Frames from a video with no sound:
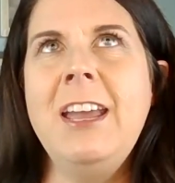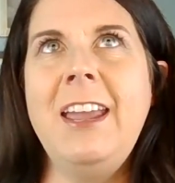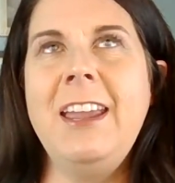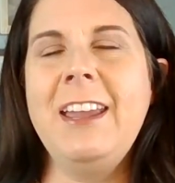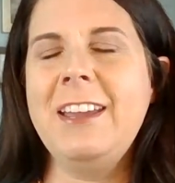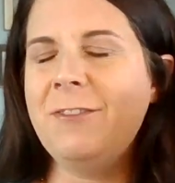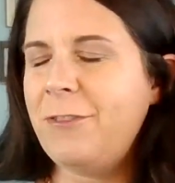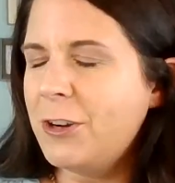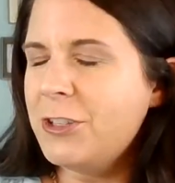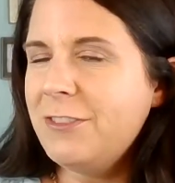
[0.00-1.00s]
And
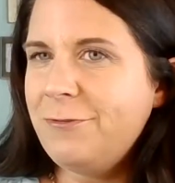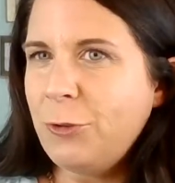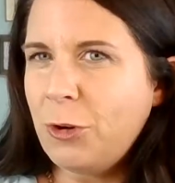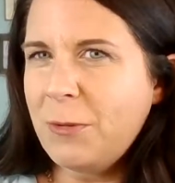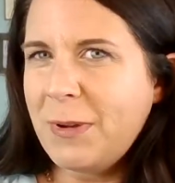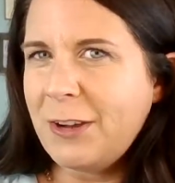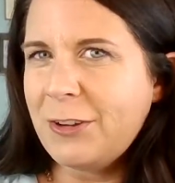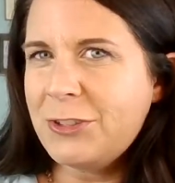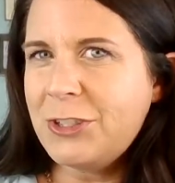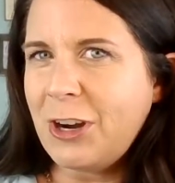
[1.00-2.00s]
first and
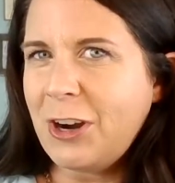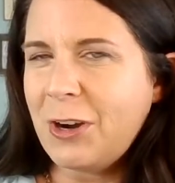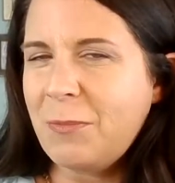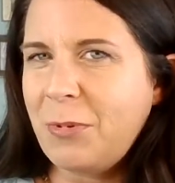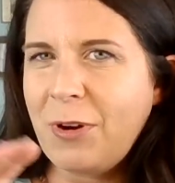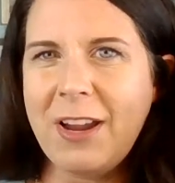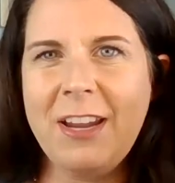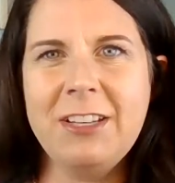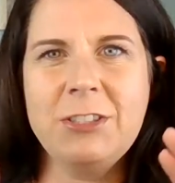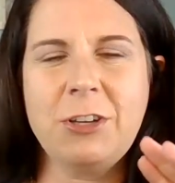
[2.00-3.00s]
foremost, our
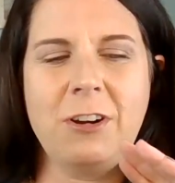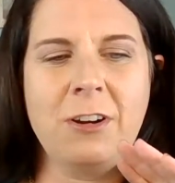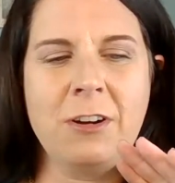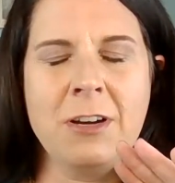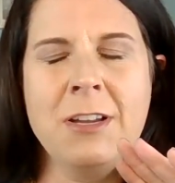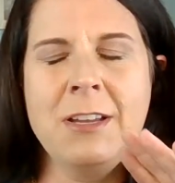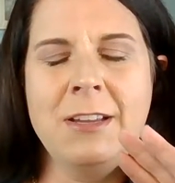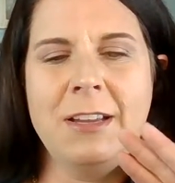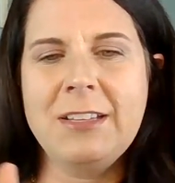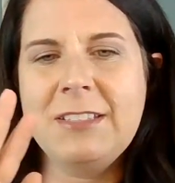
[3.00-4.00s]
brains are
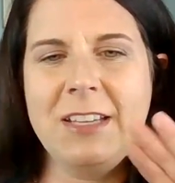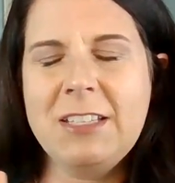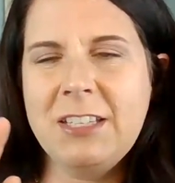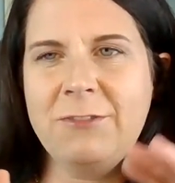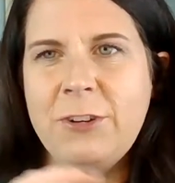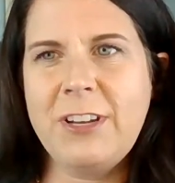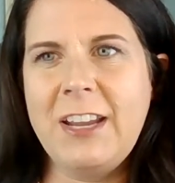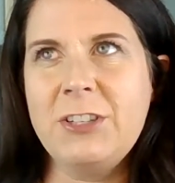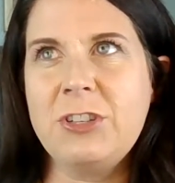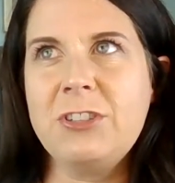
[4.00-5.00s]
assessing for
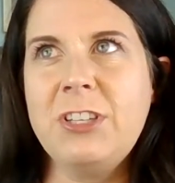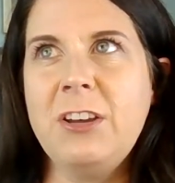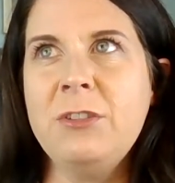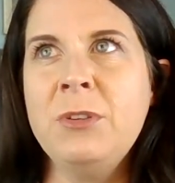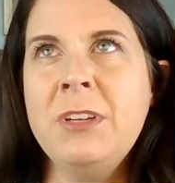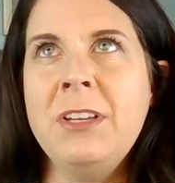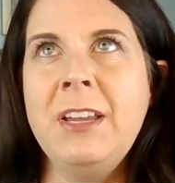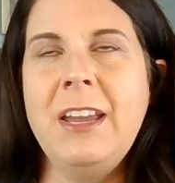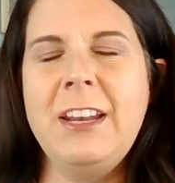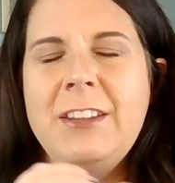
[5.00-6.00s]
danger. So,
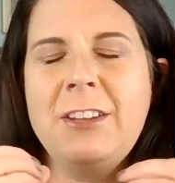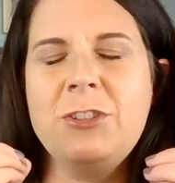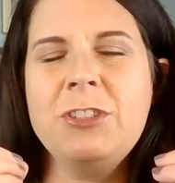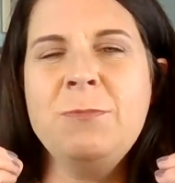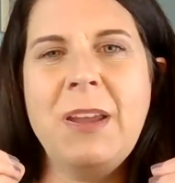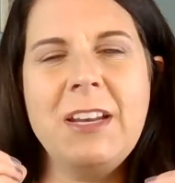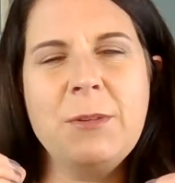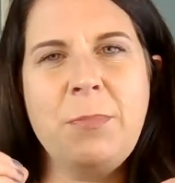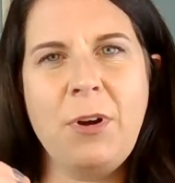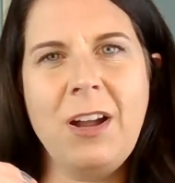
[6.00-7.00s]
and they're just made to
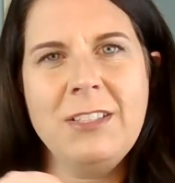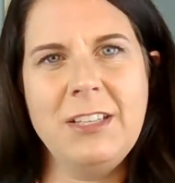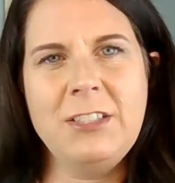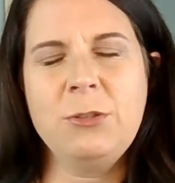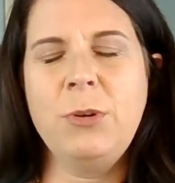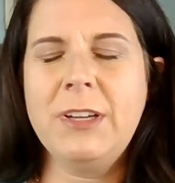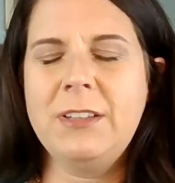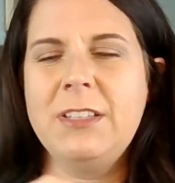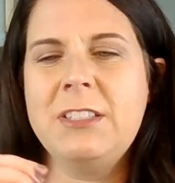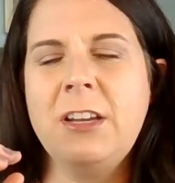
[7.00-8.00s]
process
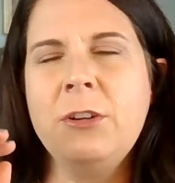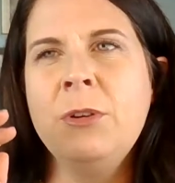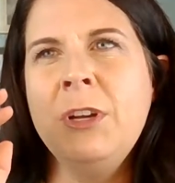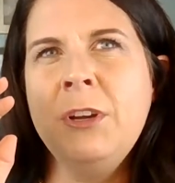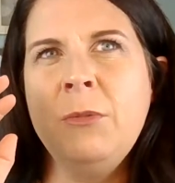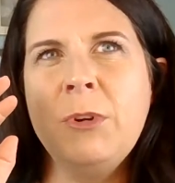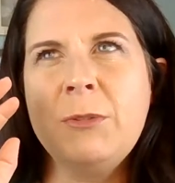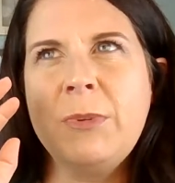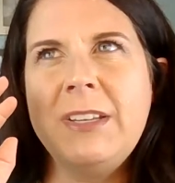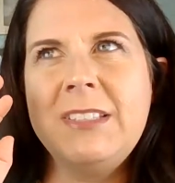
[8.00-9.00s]
quickly. So,
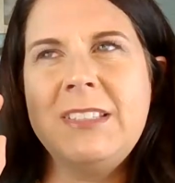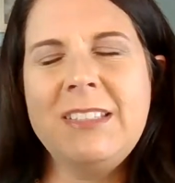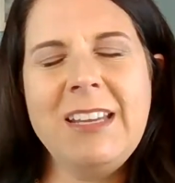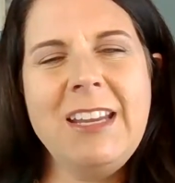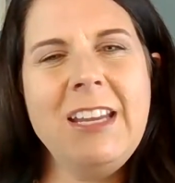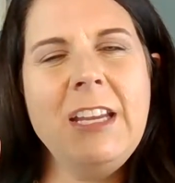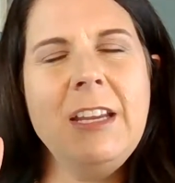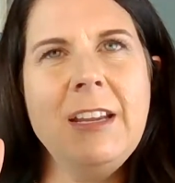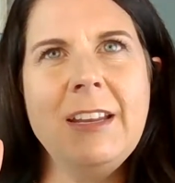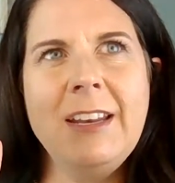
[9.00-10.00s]
when we
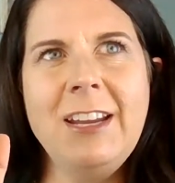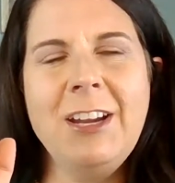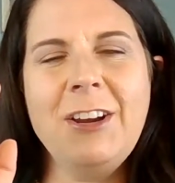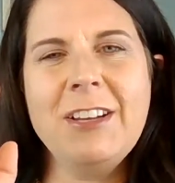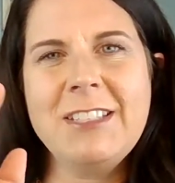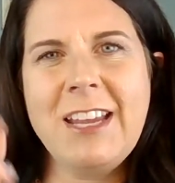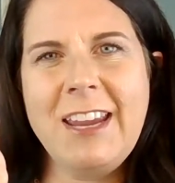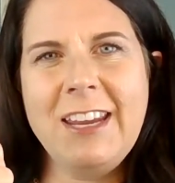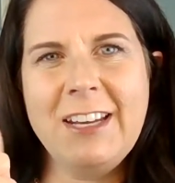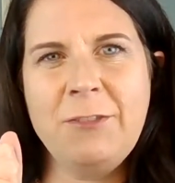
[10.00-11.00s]
see and hear and
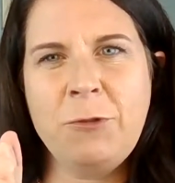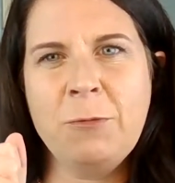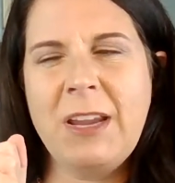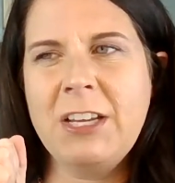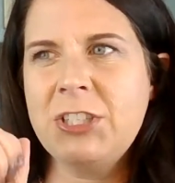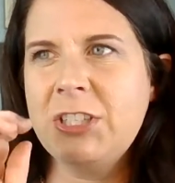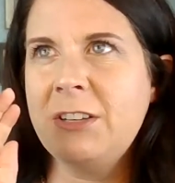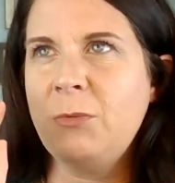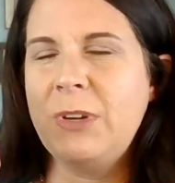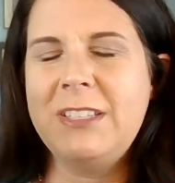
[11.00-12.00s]
take in
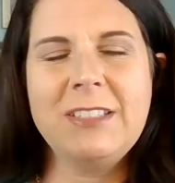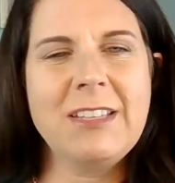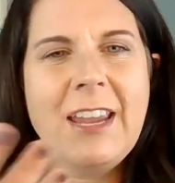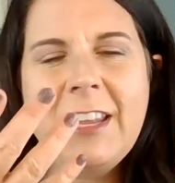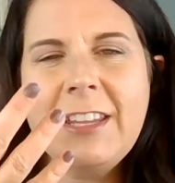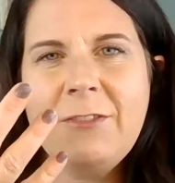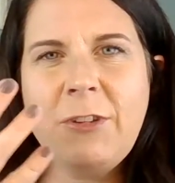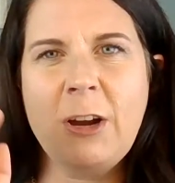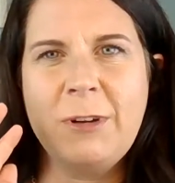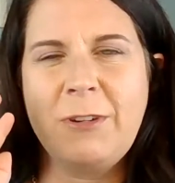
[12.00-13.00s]
information, we scan the
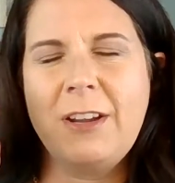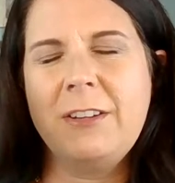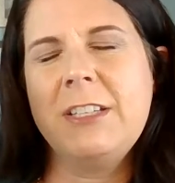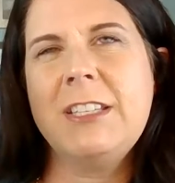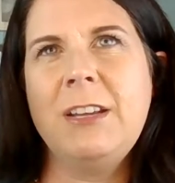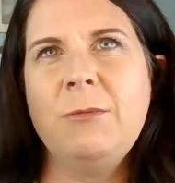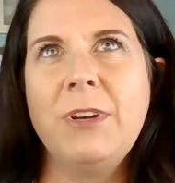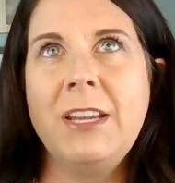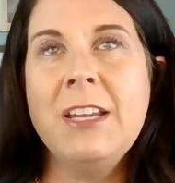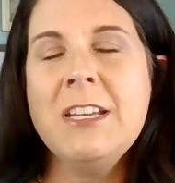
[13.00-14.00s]
environment around us and
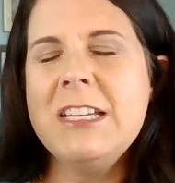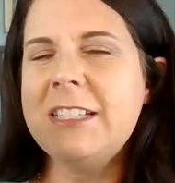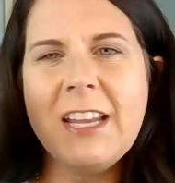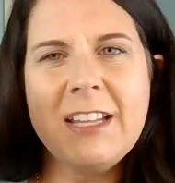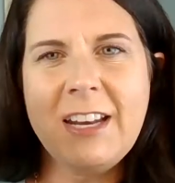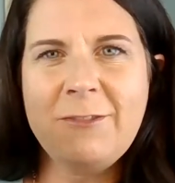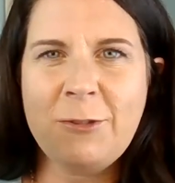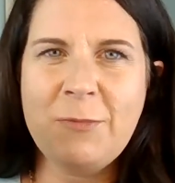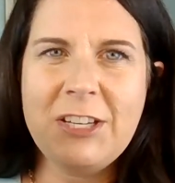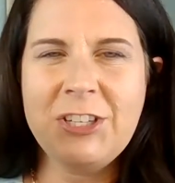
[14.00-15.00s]
we take that
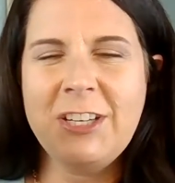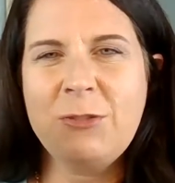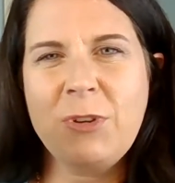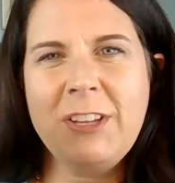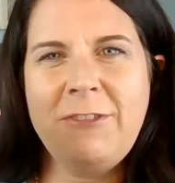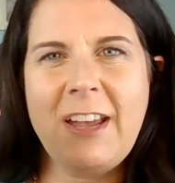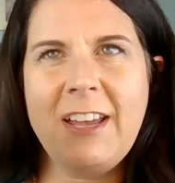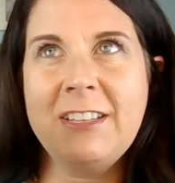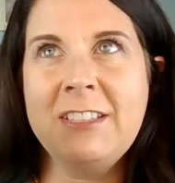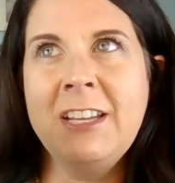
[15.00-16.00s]
information in really
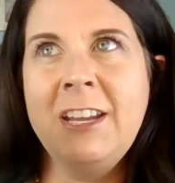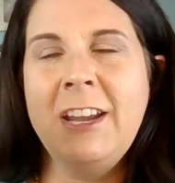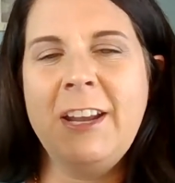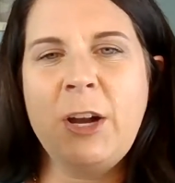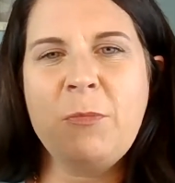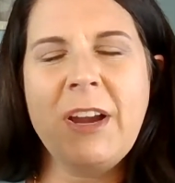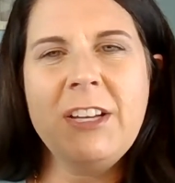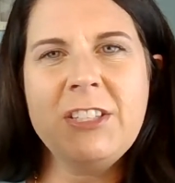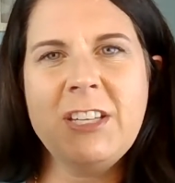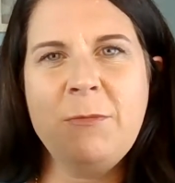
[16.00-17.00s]
fast, and our brain
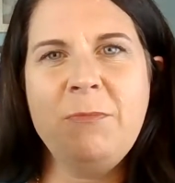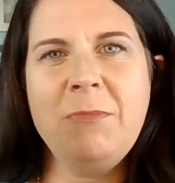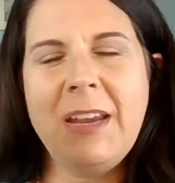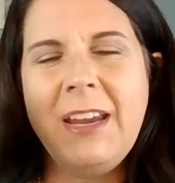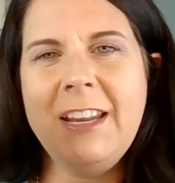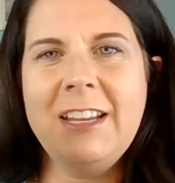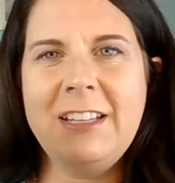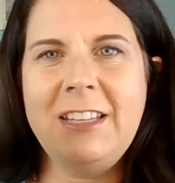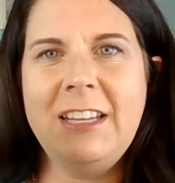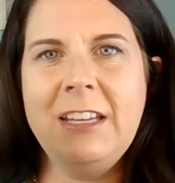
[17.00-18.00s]
just
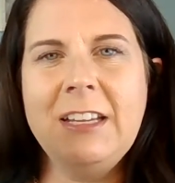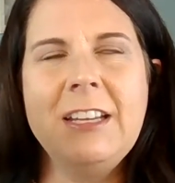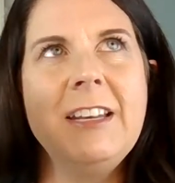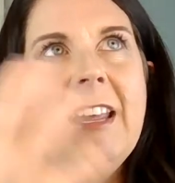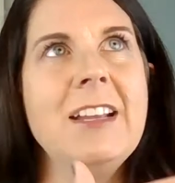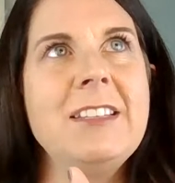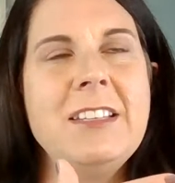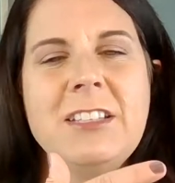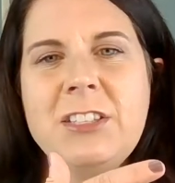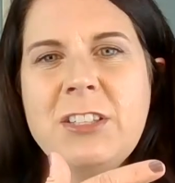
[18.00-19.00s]
immediately connects
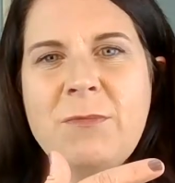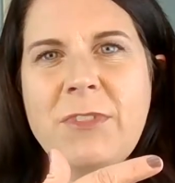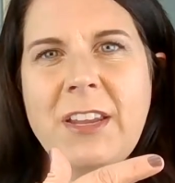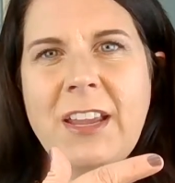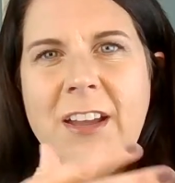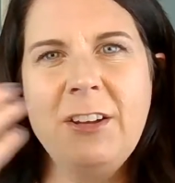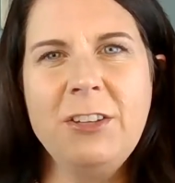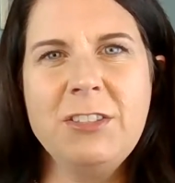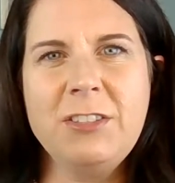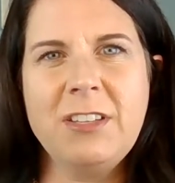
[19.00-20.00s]
it to something
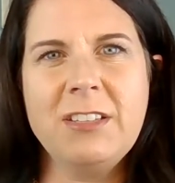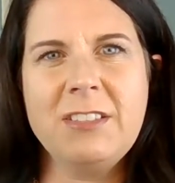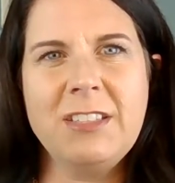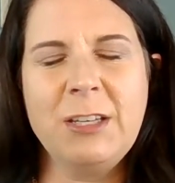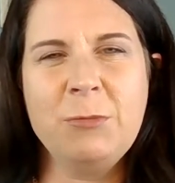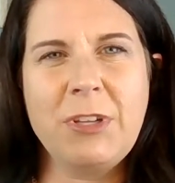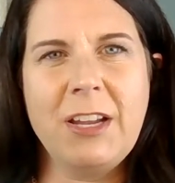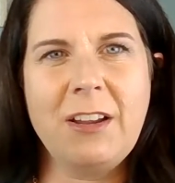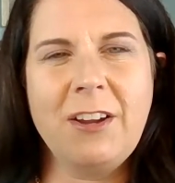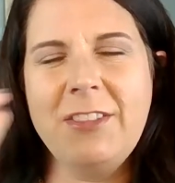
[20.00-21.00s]
else that seems
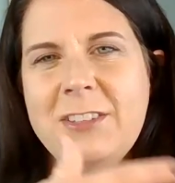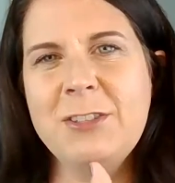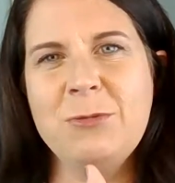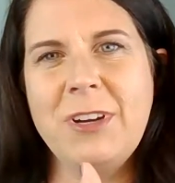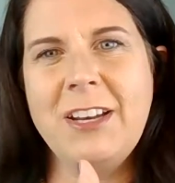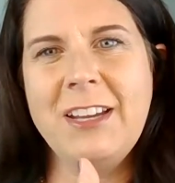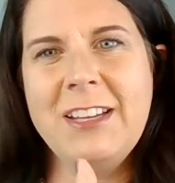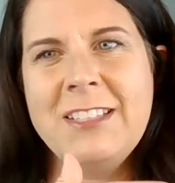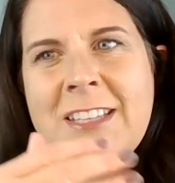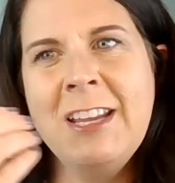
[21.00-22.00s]
like, okay, this is what it
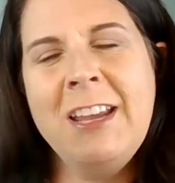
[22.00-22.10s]
is.